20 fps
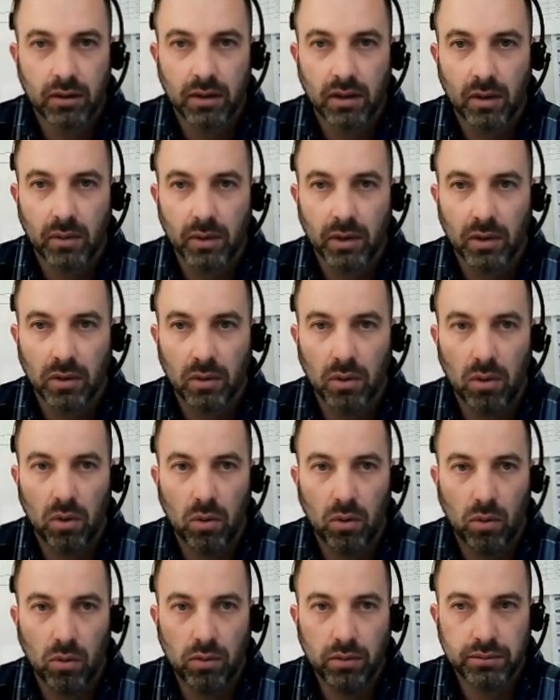Now we go to
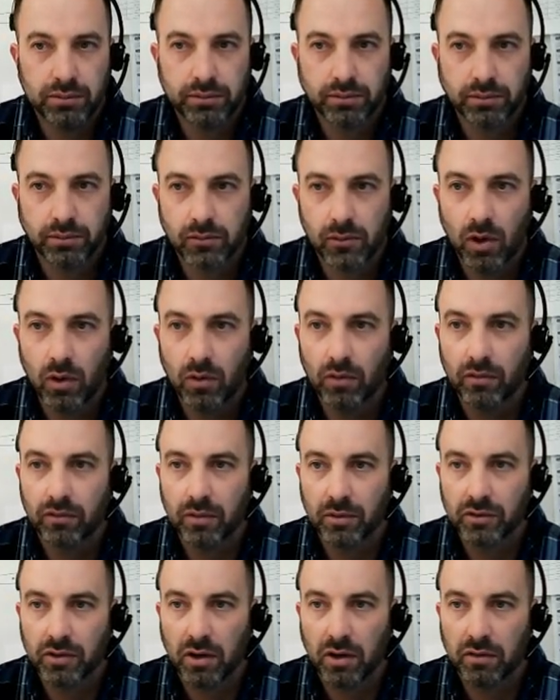hole. Oh,
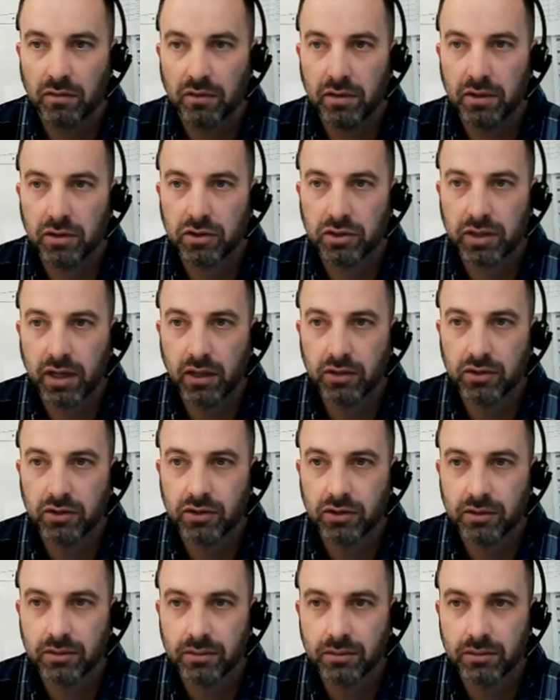sorry, finish
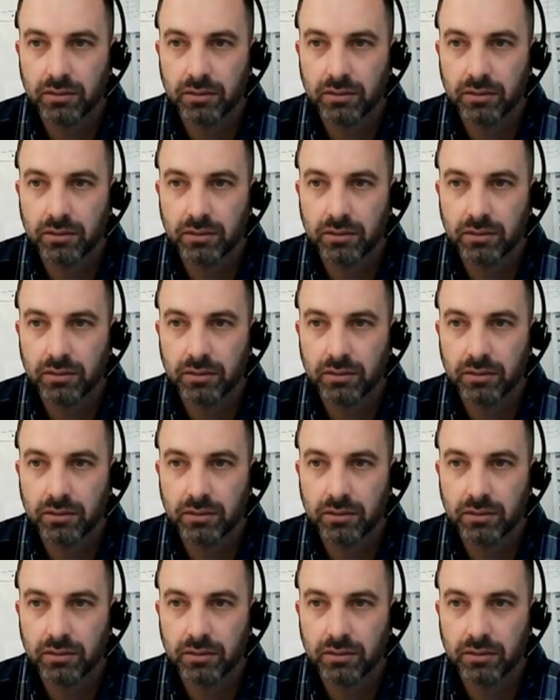sketch.